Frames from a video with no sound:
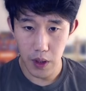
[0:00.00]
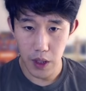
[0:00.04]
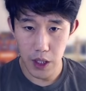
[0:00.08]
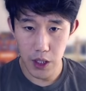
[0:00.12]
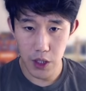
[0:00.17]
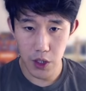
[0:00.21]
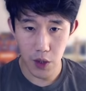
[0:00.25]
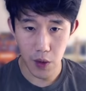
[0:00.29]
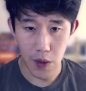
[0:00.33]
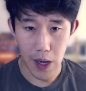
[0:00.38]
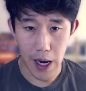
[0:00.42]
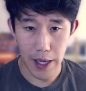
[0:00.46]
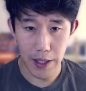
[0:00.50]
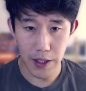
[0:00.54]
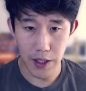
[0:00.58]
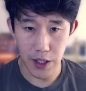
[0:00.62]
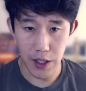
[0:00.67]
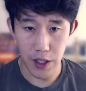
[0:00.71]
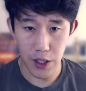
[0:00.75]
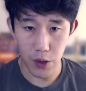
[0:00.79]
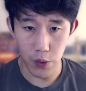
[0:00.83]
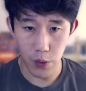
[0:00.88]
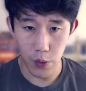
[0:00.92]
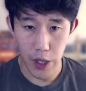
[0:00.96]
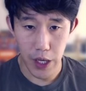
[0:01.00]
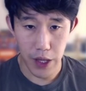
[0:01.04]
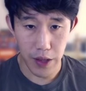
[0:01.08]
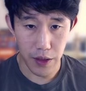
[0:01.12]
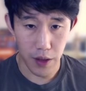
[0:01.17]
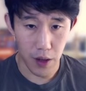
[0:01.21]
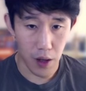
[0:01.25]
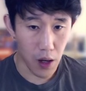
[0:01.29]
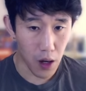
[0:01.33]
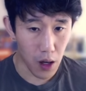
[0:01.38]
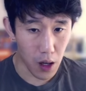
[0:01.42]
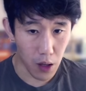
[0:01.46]
interacted
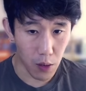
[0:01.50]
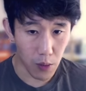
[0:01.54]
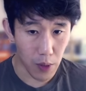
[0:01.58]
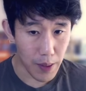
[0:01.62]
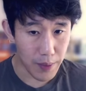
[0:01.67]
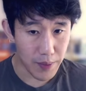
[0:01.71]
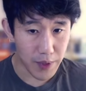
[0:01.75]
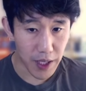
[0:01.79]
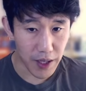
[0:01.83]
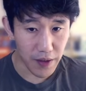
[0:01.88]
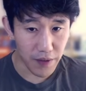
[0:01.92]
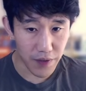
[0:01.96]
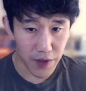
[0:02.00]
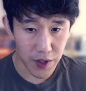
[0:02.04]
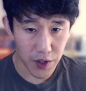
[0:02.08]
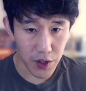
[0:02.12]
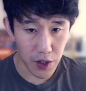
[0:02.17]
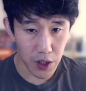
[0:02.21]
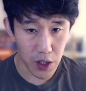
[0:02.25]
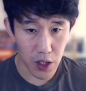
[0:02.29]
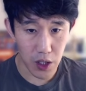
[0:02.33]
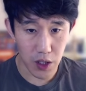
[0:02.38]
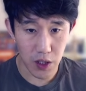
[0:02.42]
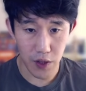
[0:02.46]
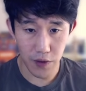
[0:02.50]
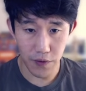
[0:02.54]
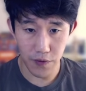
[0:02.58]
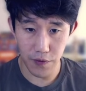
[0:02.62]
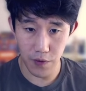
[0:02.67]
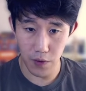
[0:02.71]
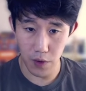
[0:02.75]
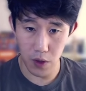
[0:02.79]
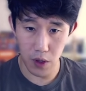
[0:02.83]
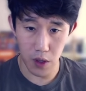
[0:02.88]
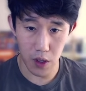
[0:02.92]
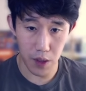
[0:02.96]
with our website visitors
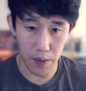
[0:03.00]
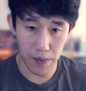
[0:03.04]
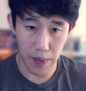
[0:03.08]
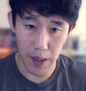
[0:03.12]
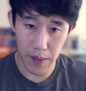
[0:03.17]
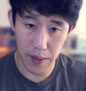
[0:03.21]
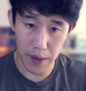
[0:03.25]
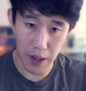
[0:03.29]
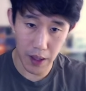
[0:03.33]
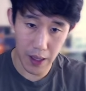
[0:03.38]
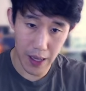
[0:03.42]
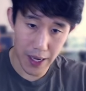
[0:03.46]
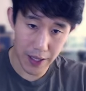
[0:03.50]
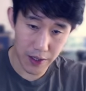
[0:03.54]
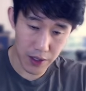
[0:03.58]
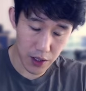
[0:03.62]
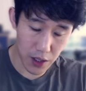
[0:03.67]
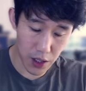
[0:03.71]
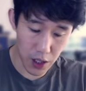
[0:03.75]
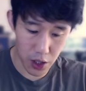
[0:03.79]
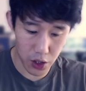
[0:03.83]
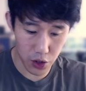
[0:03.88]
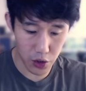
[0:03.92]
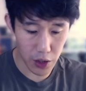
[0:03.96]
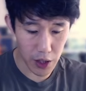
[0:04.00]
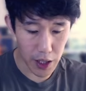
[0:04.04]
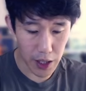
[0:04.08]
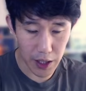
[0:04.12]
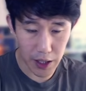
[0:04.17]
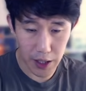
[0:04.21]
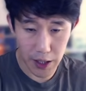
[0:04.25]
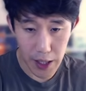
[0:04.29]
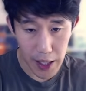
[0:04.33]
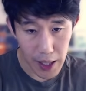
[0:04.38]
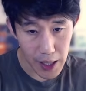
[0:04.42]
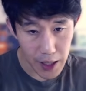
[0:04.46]
for maybe the last
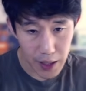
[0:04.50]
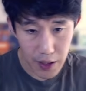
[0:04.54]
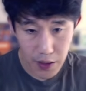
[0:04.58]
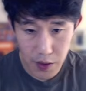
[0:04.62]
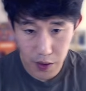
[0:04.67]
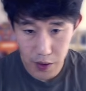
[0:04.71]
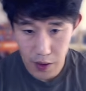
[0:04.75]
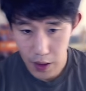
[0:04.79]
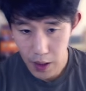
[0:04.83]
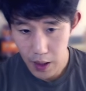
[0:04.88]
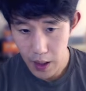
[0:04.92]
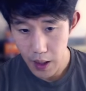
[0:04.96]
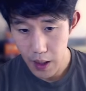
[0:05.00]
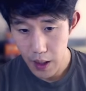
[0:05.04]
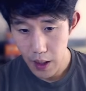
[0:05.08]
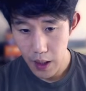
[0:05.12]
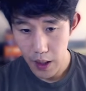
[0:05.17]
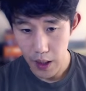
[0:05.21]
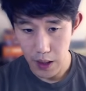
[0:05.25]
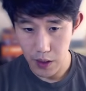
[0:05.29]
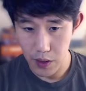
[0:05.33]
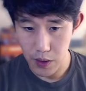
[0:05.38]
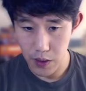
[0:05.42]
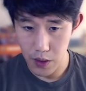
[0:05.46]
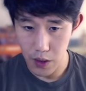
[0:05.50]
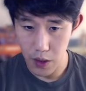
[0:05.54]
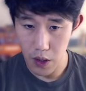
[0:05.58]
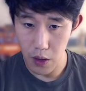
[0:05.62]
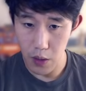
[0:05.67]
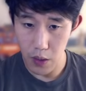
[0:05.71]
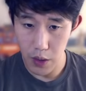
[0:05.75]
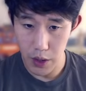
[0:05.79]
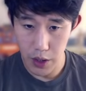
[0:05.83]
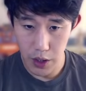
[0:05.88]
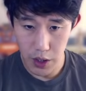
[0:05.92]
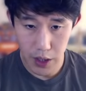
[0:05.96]
180 days. And
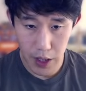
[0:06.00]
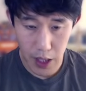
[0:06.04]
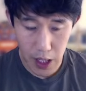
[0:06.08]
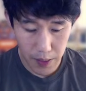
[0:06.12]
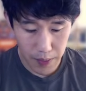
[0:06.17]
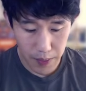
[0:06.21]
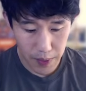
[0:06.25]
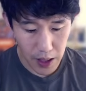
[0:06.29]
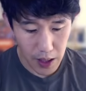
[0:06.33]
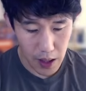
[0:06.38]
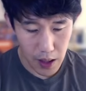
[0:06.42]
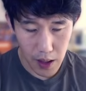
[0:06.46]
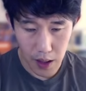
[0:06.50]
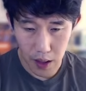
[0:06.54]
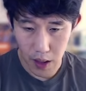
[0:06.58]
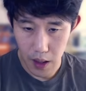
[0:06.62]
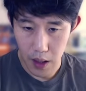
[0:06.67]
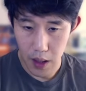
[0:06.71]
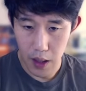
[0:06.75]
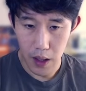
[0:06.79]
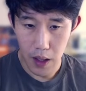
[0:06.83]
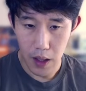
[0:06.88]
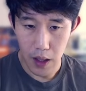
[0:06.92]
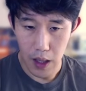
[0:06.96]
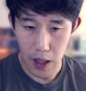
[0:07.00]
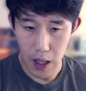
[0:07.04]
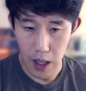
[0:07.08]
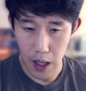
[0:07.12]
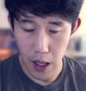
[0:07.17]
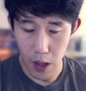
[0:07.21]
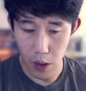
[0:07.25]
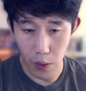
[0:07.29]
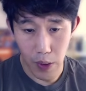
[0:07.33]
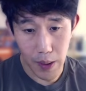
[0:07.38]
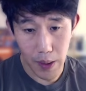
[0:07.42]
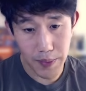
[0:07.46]
so we'll just name it
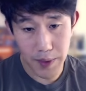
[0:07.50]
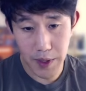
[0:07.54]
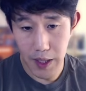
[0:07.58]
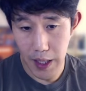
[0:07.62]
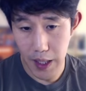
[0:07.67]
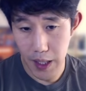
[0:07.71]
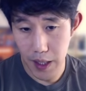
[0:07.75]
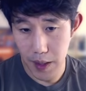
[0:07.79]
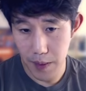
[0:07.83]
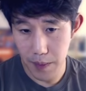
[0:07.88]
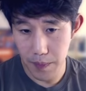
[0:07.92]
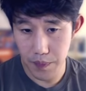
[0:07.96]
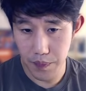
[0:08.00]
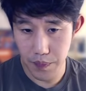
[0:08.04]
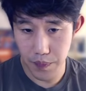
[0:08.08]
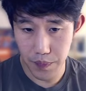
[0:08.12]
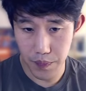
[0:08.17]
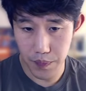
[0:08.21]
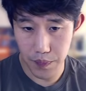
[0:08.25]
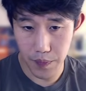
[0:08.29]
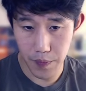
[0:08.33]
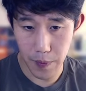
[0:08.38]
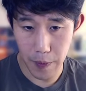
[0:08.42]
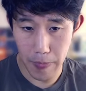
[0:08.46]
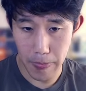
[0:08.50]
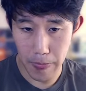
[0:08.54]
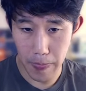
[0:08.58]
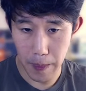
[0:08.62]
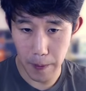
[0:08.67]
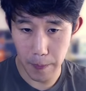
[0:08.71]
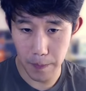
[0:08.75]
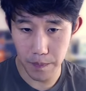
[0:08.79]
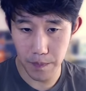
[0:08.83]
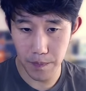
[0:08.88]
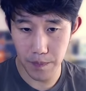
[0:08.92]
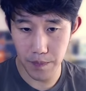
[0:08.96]
website
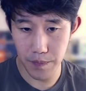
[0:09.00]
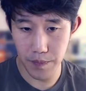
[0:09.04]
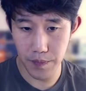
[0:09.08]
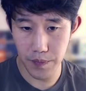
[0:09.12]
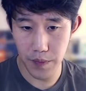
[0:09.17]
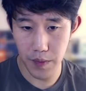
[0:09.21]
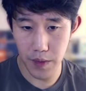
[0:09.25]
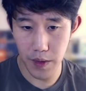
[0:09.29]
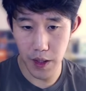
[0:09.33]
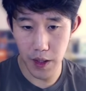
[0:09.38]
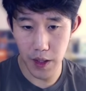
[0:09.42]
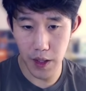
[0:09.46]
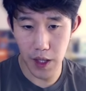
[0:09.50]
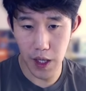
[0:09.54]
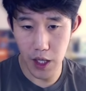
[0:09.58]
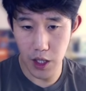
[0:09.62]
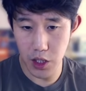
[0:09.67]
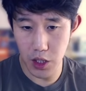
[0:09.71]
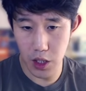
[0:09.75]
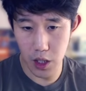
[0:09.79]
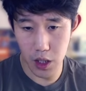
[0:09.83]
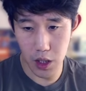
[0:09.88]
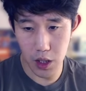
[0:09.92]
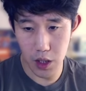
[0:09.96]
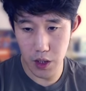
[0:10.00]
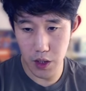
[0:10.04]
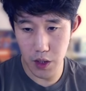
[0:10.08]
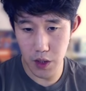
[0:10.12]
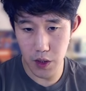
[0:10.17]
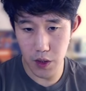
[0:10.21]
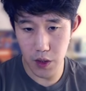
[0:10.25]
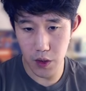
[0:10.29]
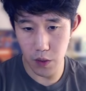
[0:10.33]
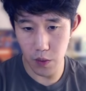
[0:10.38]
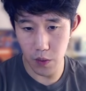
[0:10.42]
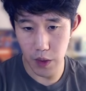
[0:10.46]

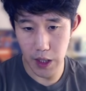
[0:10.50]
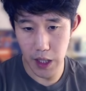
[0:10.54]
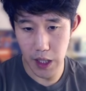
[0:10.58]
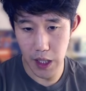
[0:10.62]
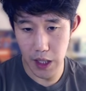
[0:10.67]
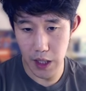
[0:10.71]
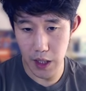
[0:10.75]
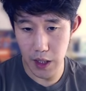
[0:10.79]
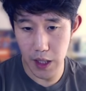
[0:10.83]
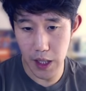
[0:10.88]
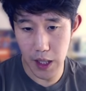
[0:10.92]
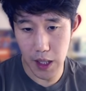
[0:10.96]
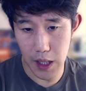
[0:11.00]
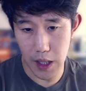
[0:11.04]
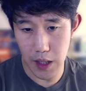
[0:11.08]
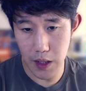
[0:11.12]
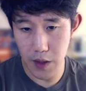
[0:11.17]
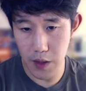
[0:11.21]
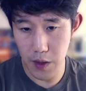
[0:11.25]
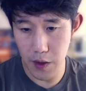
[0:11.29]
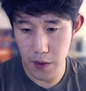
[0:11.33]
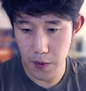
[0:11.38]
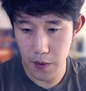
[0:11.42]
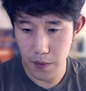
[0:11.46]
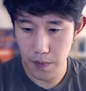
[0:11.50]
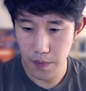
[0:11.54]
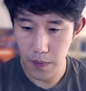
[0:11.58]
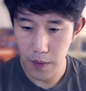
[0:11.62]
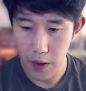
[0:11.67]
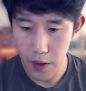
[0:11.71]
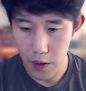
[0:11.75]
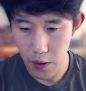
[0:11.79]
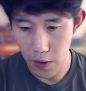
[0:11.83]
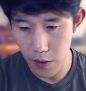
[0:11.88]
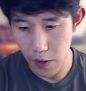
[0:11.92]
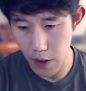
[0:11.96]
engagers 180 days,
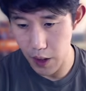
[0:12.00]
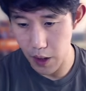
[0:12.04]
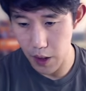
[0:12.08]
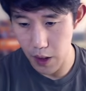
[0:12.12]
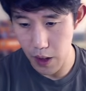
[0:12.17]
create an